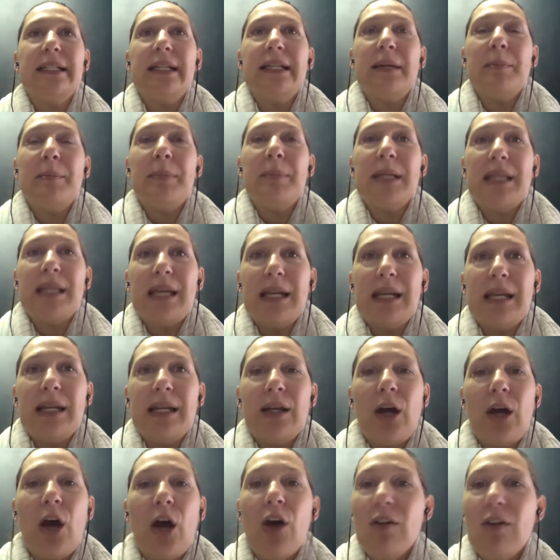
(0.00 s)
But
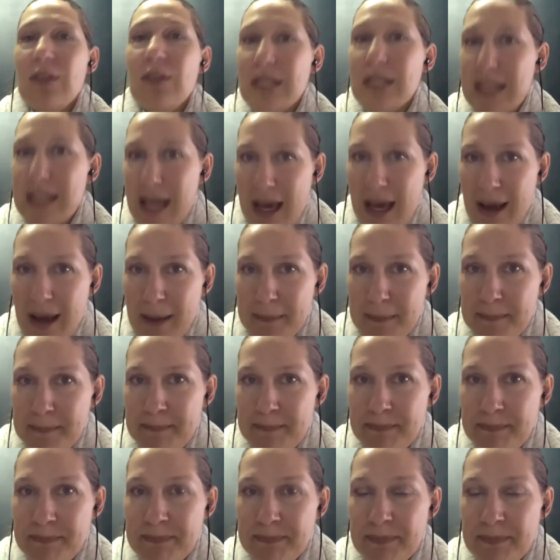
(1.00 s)
then over
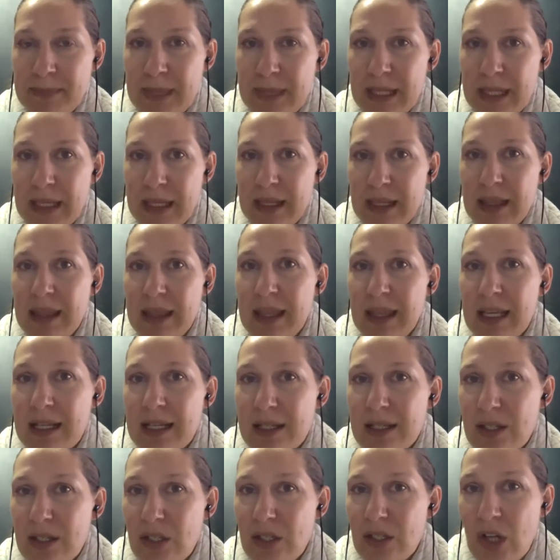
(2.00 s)
time, things